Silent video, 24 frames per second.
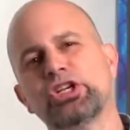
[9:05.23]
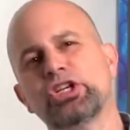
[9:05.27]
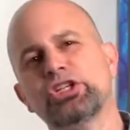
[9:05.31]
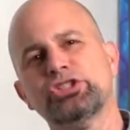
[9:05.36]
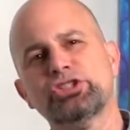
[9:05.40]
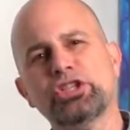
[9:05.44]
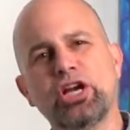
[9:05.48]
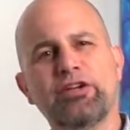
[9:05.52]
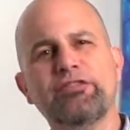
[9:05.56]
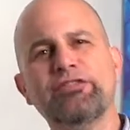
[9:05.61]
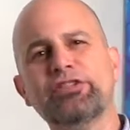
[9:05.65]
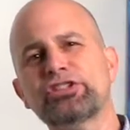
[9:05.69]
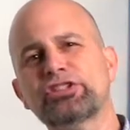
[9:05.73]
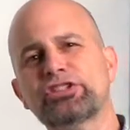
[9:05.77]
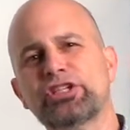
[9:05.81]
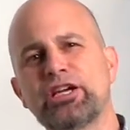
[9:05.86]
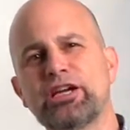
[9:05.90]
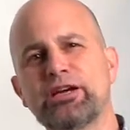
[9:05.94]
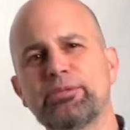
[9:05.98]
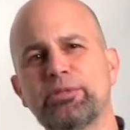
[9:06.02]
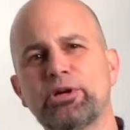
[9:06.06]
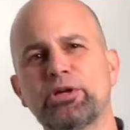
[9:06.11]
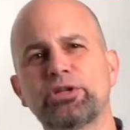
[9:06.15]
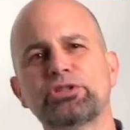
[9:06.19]
Surface
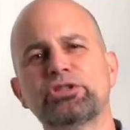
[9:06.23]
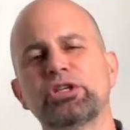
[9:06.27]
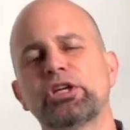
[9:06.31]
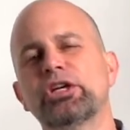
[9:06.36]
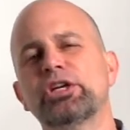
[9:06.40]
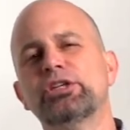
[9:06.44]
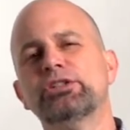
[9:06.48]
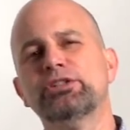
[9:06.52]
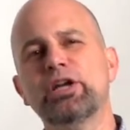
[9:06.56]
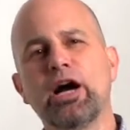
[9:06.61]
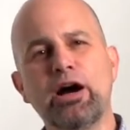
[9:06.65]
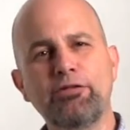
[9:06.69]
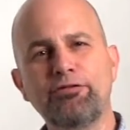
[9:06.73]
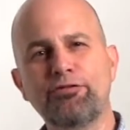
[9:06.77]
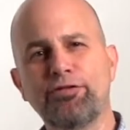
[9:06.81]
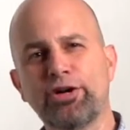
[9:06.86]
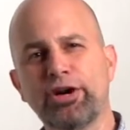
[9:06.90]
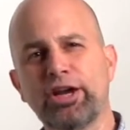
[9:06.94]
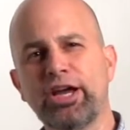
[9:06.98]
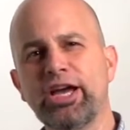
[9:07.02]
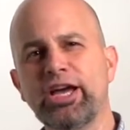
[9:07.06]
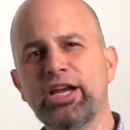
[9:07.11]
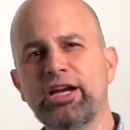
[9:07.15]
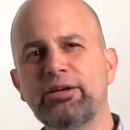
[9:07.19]
skimmers. Don't
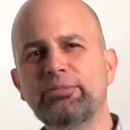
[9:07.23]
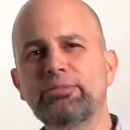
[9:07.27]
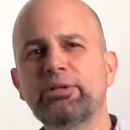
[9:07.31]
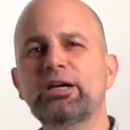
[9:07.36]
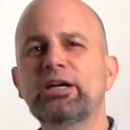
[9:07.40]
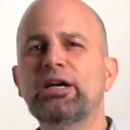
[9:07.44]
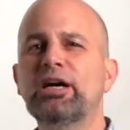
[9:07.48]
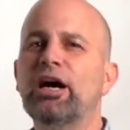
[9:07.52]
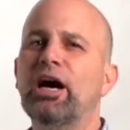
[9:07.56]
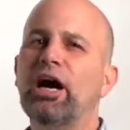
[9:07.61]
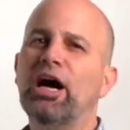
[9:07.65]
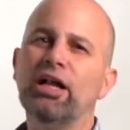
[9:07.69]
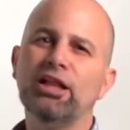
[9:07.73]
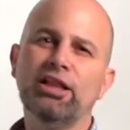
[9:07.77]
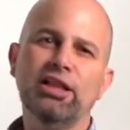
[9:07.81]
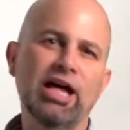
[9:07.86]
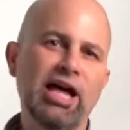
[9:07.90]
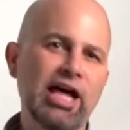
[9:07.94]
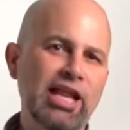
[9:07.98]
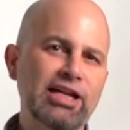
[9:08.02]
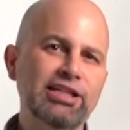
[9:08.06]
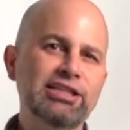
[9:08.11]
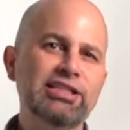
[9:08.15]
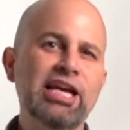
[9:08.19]
forget them. A
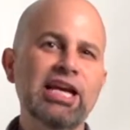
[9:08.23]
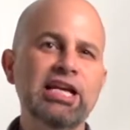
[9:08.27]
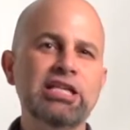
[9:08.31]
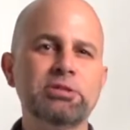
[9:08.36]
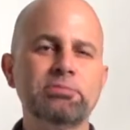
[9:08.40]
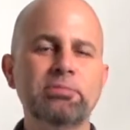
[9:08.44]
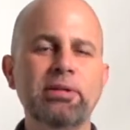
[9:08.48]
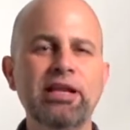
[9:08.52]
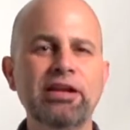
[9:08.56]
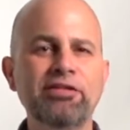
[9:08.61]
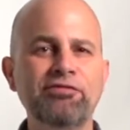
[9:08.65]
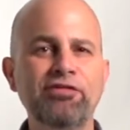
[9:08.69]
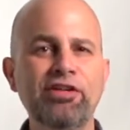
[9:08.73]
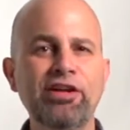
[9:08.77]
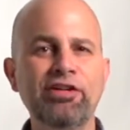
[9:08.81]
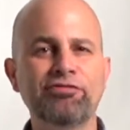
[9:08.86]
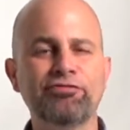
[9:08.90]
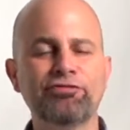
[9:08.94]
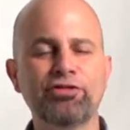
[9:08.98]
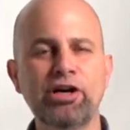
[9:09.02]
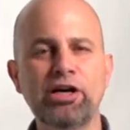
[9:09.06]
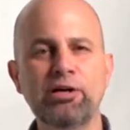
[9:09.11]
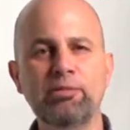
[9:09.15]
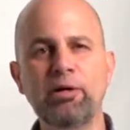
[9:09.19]
lot of tanks benefit
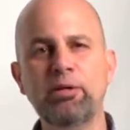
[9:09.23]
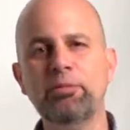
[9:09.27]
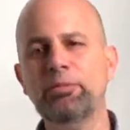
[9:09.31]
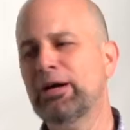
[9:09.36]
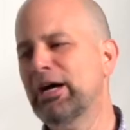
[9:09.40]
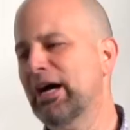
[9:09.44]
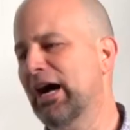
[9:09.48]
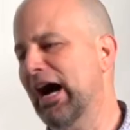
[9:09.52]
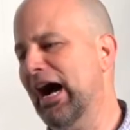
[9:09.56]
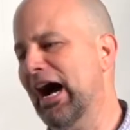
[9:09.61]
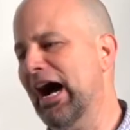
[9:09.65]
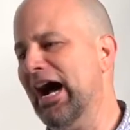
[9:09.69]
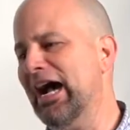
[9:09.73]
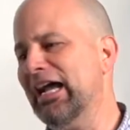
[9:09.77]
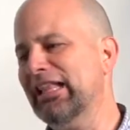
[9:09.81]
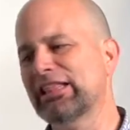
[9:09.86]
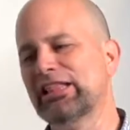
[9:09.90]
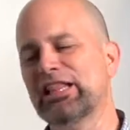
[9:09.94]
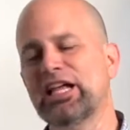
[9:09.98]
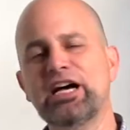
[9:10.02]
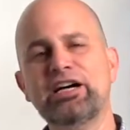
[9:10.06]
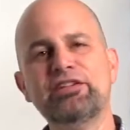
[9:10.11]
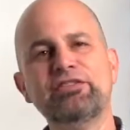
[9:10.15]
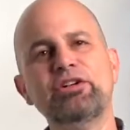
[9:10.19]
from them. I
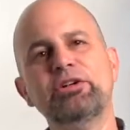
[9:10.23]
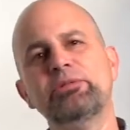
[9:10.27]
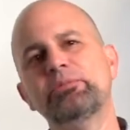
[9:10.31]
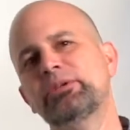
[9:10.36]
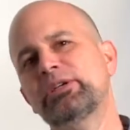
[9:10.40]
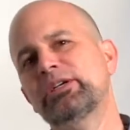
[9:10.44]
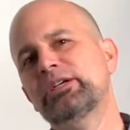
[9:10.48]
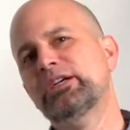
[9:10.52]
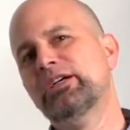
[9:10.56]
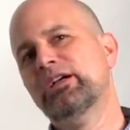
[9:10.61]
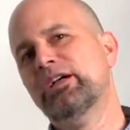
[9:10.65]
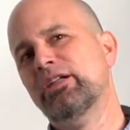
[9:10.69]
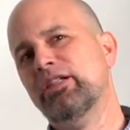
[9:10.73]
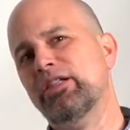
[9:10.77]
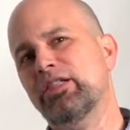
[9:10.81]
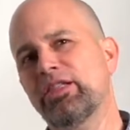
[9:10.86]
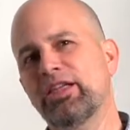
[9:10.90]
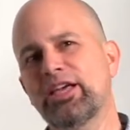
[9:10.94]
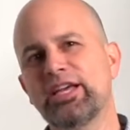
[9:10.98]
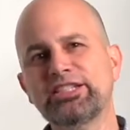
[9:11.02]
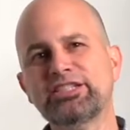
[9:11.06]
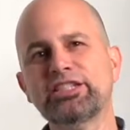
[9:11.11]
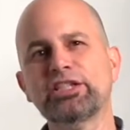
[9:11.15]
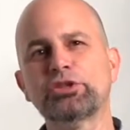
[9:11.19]
love them.
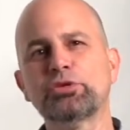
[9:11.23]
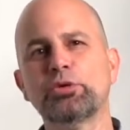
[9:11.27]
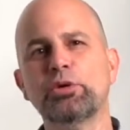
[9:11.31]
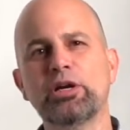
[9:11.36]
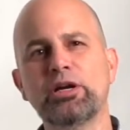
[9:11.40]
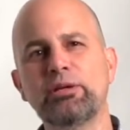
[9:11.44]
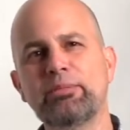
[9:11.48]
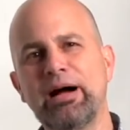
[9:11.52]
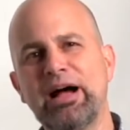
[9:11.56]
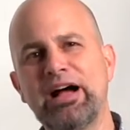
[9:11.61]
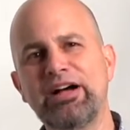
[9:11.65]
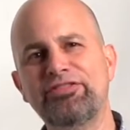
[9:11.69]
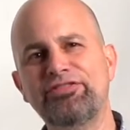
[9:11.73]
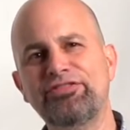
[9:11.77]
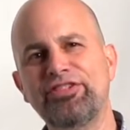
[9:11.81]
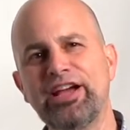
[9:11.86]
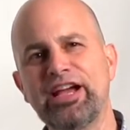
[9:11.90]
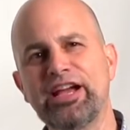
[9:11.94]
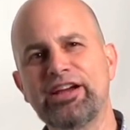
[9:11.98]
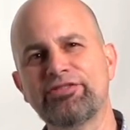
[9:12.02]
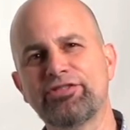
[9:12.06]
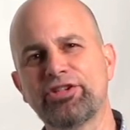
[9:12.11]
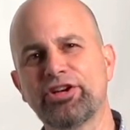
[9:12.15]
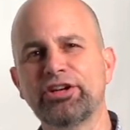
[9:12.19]
This is one of my
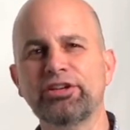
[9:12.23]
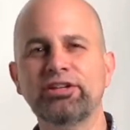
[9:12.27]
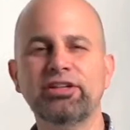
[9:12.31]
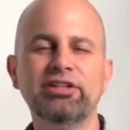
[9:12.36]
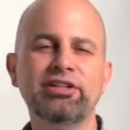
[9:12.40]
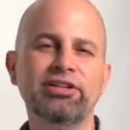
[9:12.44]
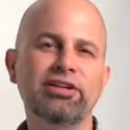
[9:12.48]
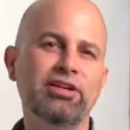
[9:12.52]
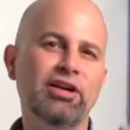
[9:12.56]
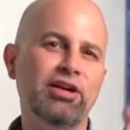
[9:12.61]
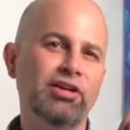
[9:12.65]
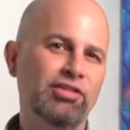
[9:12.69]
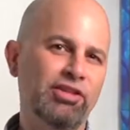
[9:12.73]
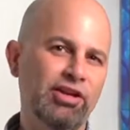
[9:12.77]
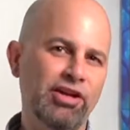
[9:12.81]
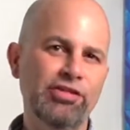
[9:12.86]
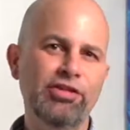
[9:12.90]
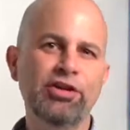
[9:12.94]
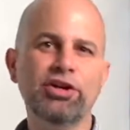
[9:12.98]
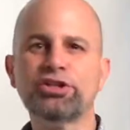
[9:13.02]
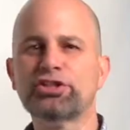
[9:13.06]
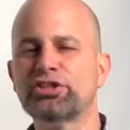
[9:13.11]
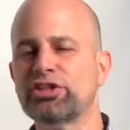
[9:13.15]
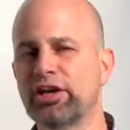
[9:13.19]
favorite. Then
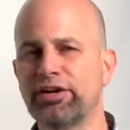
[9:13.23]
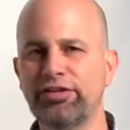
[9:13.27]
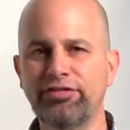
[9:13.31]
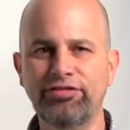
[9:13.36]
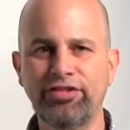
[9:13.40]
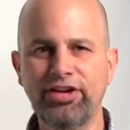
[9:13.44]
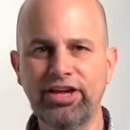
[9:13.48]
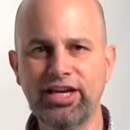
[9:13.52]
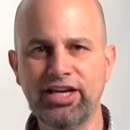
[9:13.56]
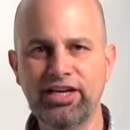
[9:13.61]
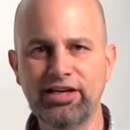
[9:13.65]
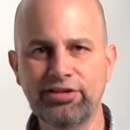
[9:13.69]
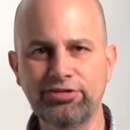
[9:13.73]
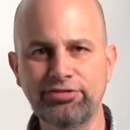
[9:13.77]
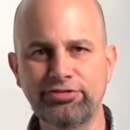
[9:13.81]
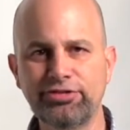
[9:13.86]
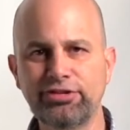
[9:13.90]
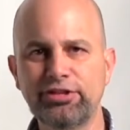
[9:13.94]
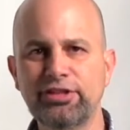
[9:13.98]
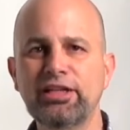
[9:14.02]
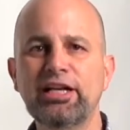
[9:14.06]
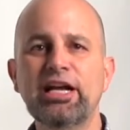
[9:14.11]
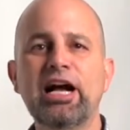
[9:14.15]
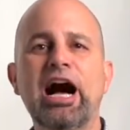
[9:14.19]
there's the Viv.
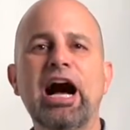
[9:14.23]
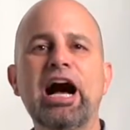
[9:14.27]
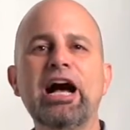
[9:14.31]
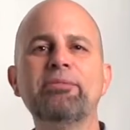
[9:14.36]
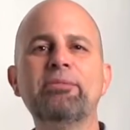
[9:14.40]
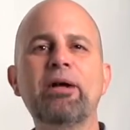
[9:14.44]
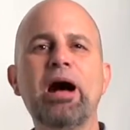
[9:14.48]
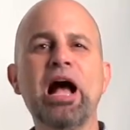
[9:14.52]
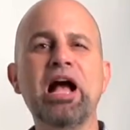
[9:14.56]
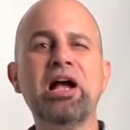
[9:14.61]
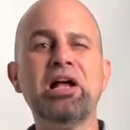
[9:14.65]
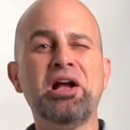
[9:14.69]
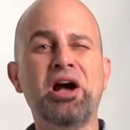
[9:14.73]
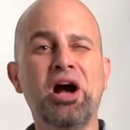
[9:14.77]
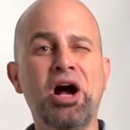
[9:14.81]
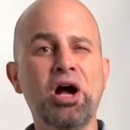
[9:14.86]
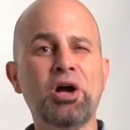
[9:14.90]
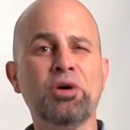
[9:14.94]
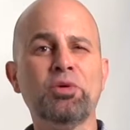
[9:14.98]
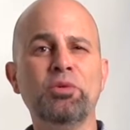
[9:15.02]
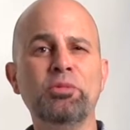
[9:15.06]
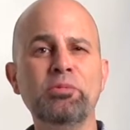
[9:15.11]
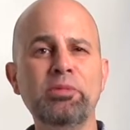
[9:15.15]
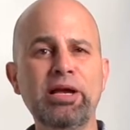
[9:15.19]
I'm
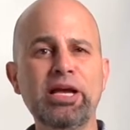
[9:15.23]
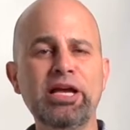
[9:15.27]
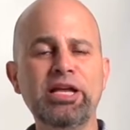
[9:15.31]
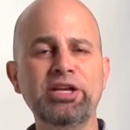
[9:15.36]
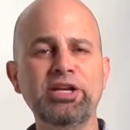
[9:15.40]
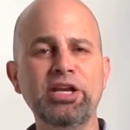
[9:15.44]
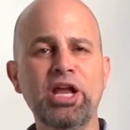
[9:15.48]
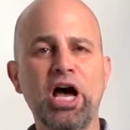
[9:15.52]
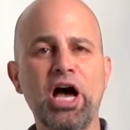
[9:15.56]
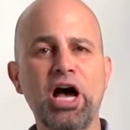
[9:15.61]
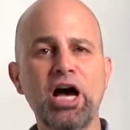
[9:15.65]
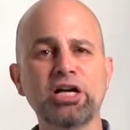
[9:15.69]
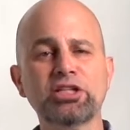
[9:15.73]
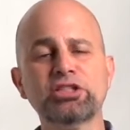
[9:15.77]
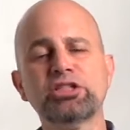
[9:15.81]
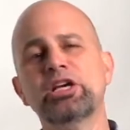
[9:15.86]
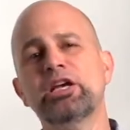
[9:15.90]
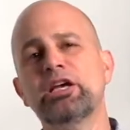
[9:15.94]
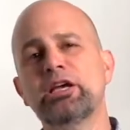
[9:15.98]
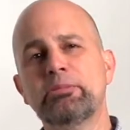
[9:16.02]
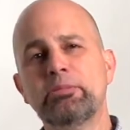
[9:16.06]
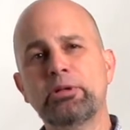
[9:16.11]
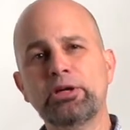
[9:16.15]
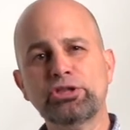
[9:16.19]
Aquaman Knox.
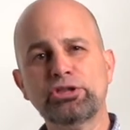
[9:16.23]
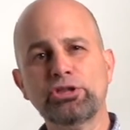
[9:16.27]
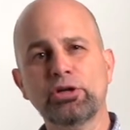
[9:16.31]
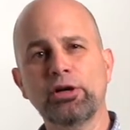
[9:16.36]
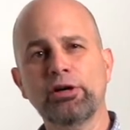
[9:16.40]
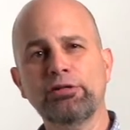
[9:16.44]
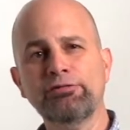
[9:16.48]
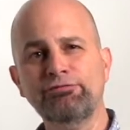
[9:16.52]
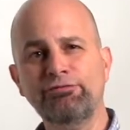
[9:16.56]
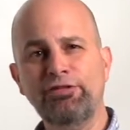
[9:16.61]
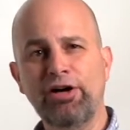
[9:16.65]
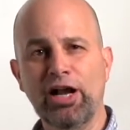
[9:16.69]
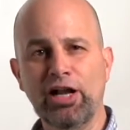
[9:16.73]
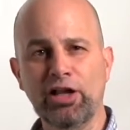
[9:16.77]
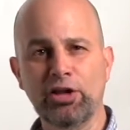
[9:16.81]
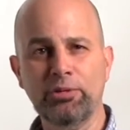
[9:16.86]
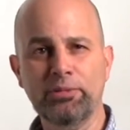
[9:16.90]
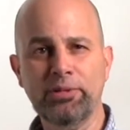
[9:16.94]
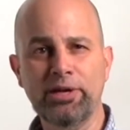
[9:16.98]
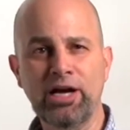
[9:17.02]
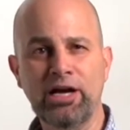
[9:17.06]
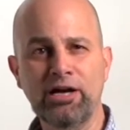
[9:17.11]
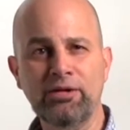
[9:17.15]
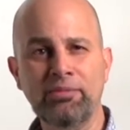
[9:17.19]
Be sure and follow
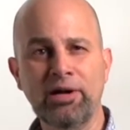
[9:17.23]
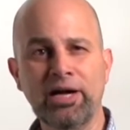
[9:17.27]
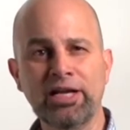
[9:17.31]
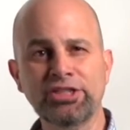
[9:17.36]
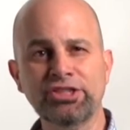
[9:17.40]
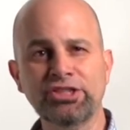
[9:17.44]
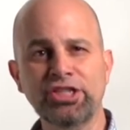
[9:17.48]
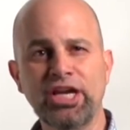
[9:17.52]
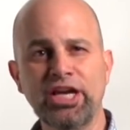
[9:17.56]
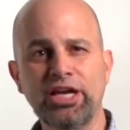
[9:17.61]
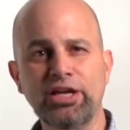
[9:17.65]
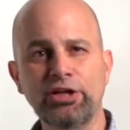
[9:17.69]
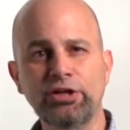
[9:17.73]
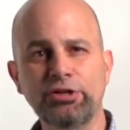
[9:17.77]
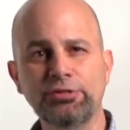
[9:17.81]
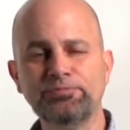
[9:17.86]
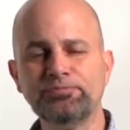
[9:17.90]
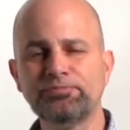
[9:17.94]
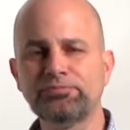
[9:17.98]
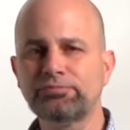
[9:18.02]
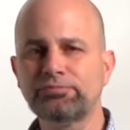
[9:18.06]
me on my channel.